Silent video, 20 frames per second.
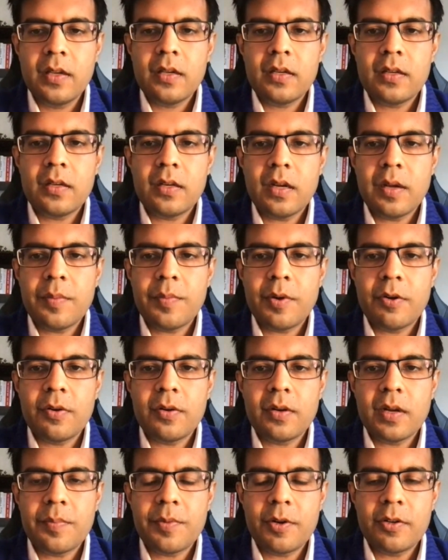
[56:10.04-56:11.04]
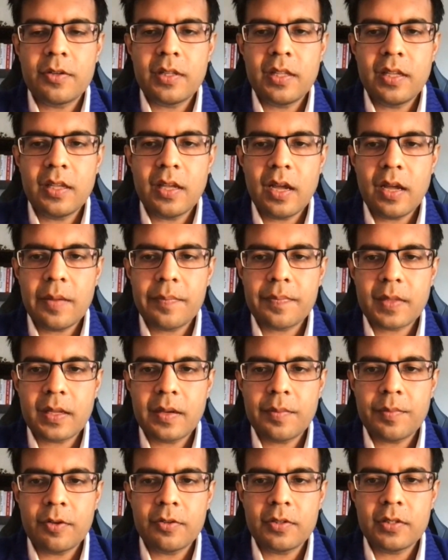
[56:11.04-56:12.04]
uh, about about the
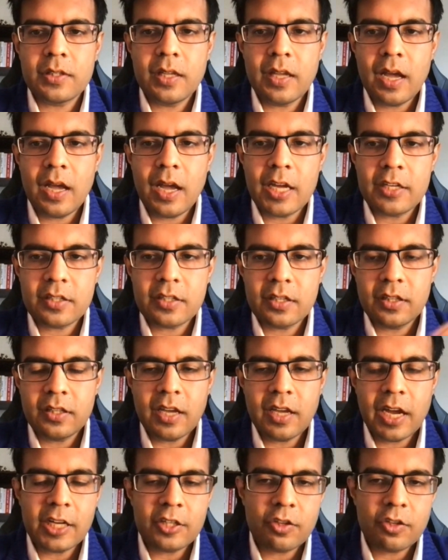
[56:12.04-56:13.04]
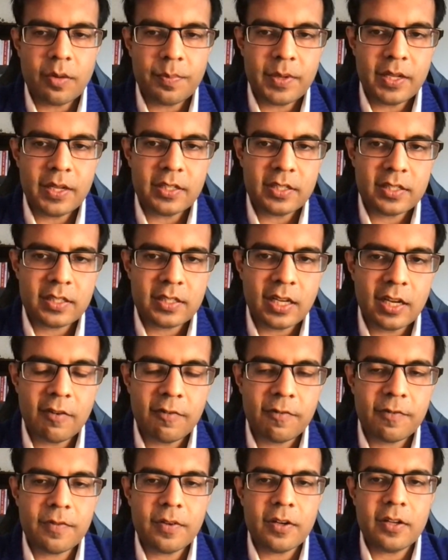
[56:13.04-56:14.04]
about the ad in the ad copy
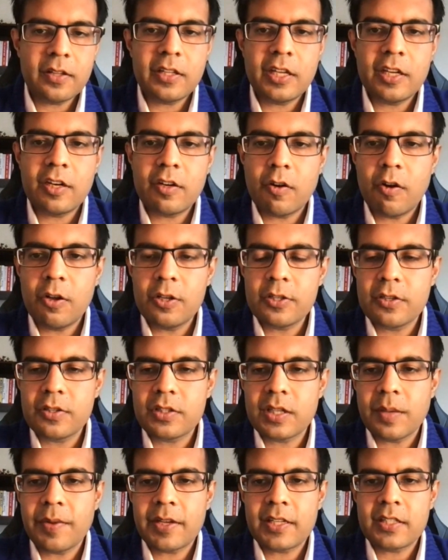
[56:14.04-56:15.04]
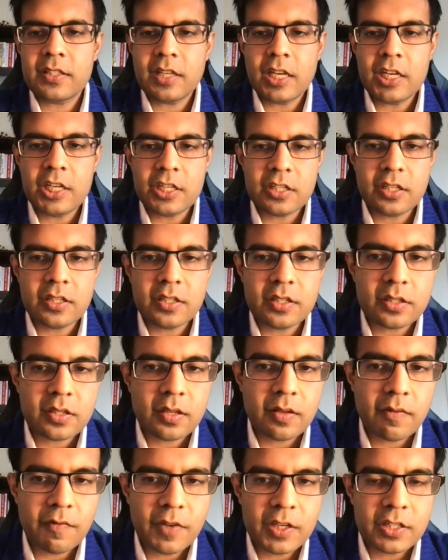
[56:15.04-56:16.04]
itself uh, there are also some
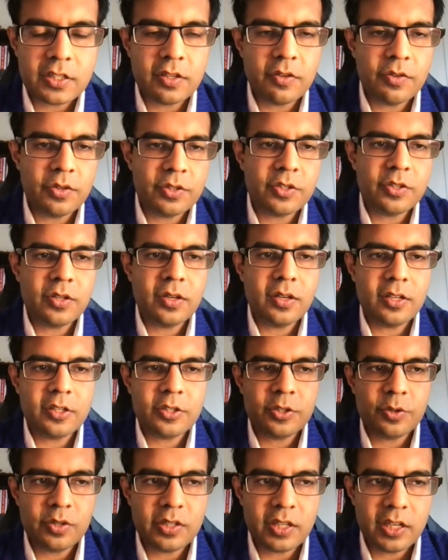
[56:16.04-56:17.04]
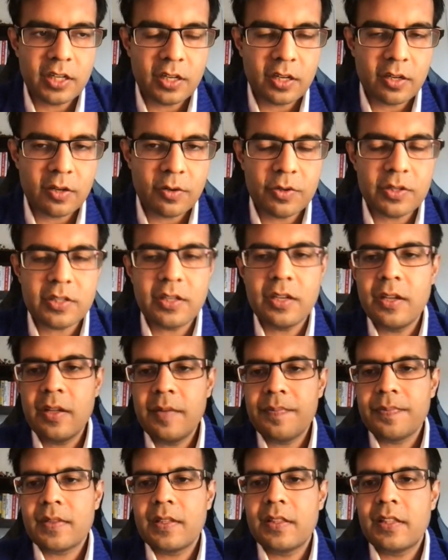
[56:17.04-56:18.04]
extensions which you sh uh, should include
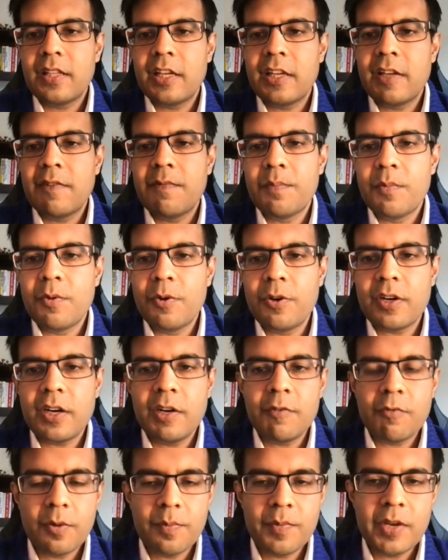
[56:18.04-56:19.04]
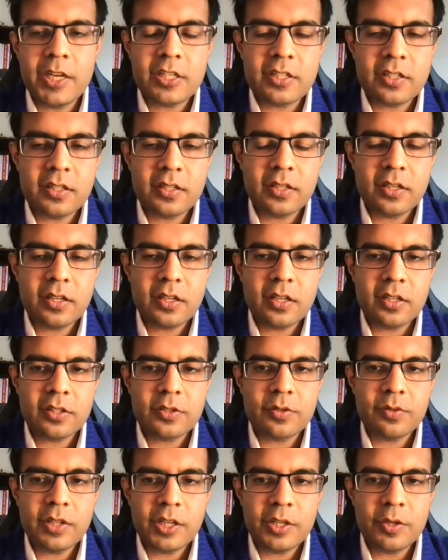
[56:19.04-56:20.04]
they give more information
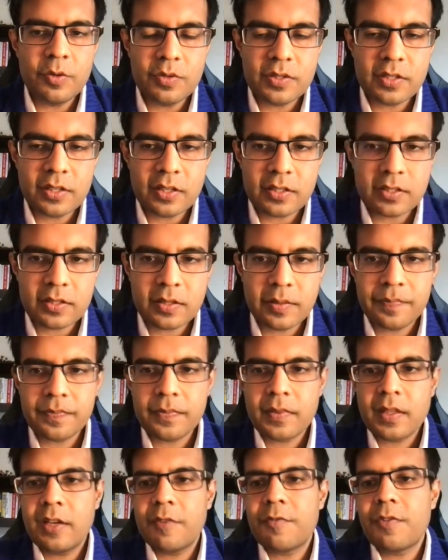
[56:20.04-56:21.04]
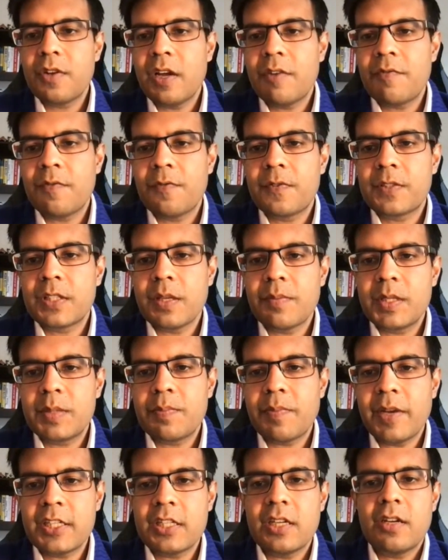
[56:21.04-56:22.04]
to the users if you have some
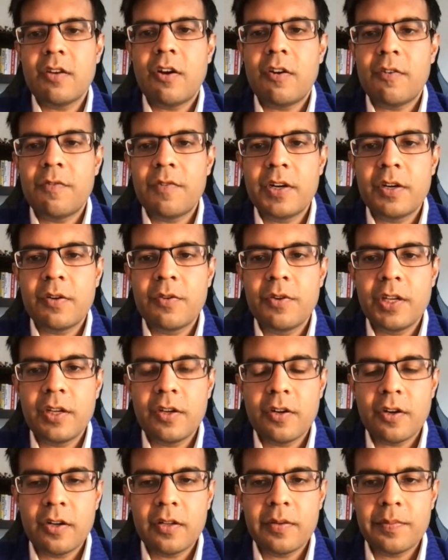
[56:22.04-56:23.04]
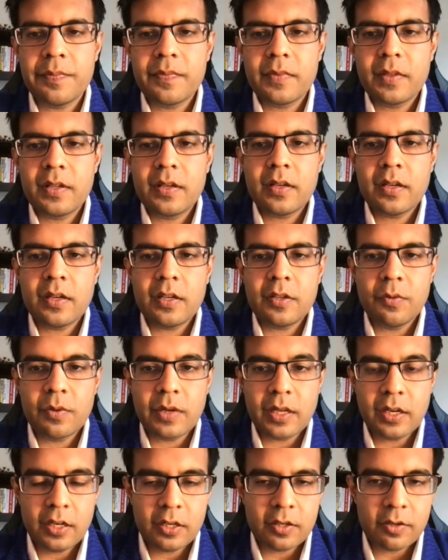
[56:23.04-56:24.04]
special offer going on you
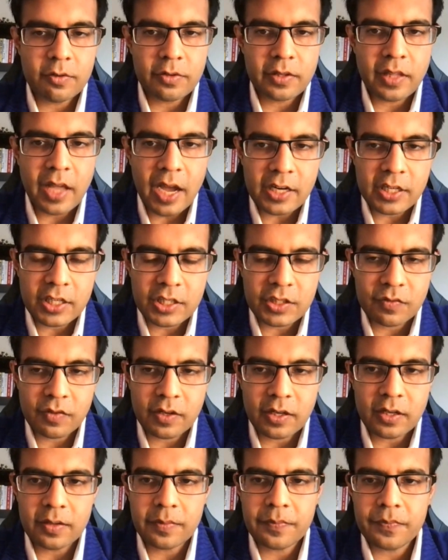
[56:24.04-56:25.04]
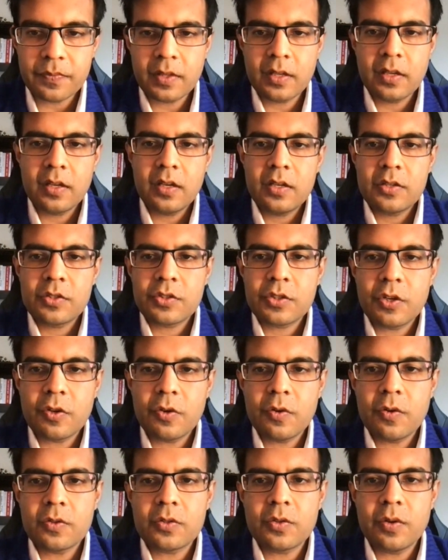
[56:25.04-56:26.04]
can include that as well
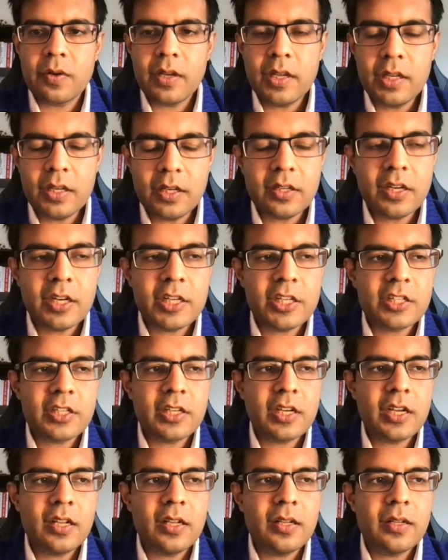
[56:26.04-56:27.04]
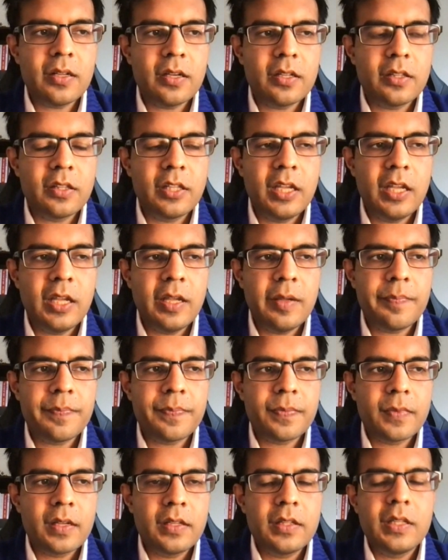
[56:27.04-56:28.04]
so so in a nutshell the
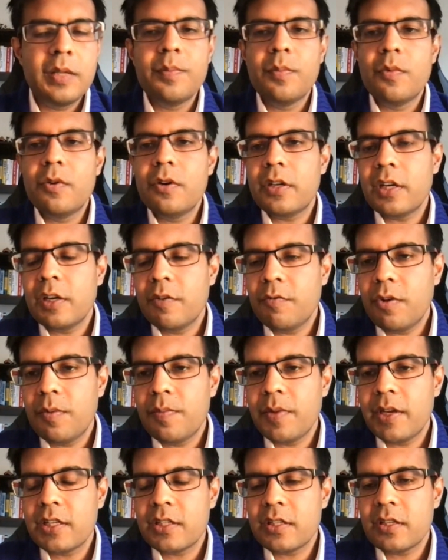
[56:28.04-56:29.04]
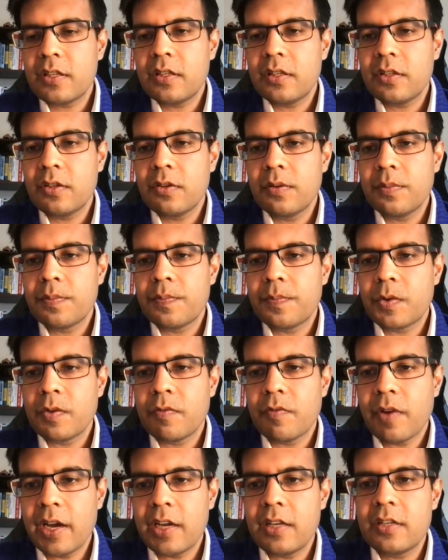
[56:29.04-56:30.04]
the more information you
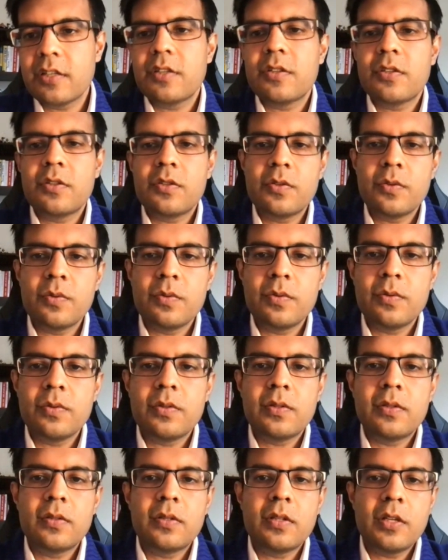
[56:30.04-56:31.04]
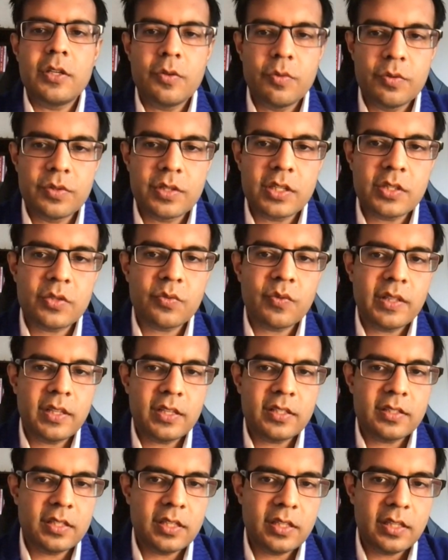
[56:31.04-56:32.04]
provide to the users when
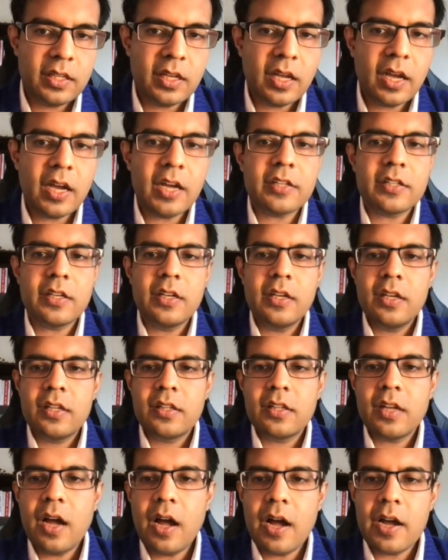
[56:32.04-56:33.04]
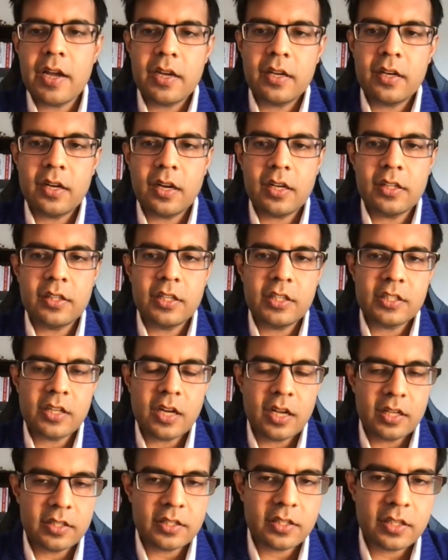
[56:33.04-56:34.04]
they see the ad, the higher are the
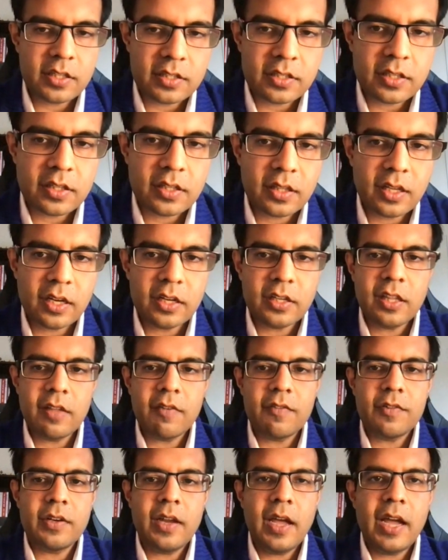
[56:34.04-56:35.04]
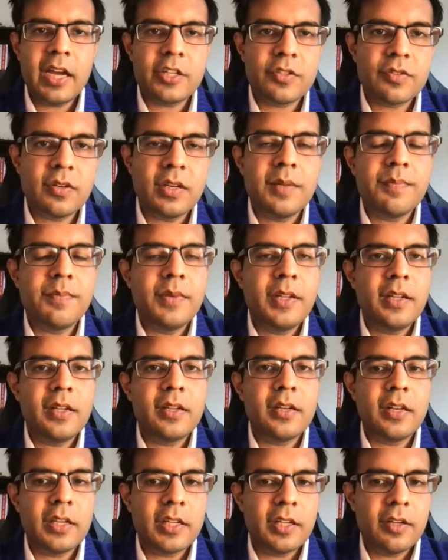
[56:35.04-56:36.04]
chances that they would actually be
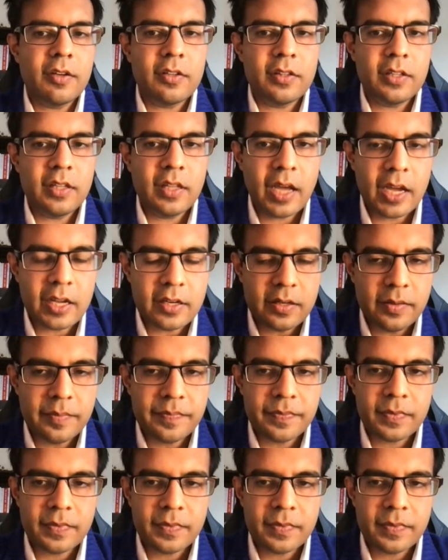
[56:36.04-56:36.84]
clicking on the ad.